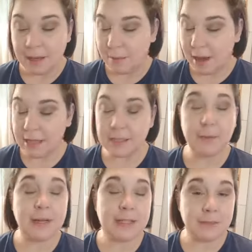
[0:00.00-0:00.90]
My
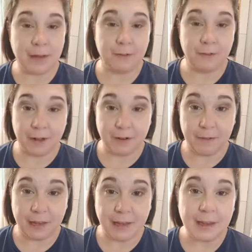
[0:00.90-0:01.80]
husband has made fun of
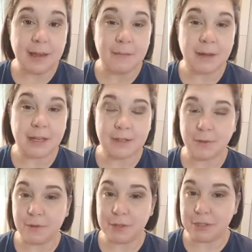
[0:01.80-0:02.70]
me because we
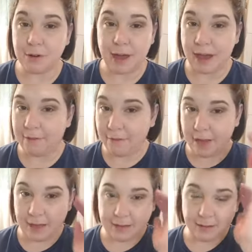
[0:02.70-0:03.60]
will still have
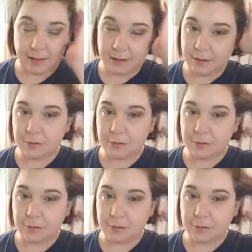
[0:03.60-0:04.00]
like, I don't know,